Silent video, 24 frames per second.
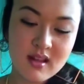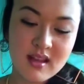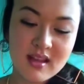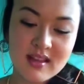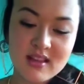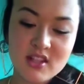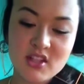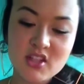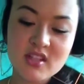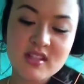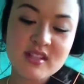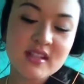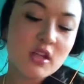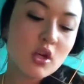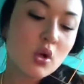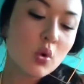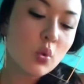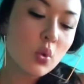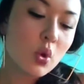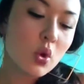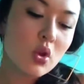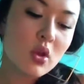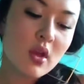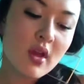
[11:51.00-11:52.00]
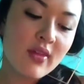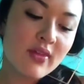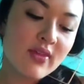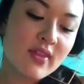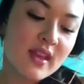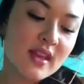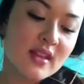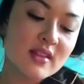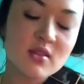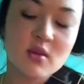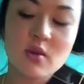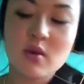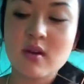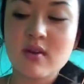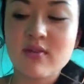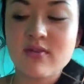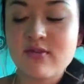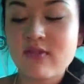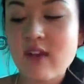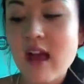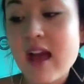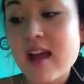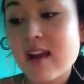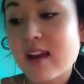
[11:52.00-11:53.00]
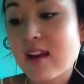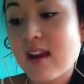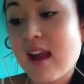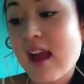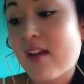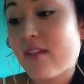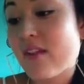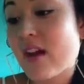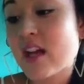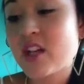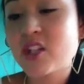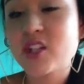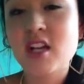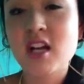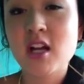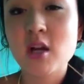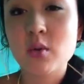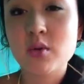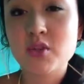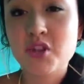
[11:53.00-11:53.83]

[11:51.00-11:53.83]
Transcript: they're just little roll-on things, so if I didn't have eyeshadow,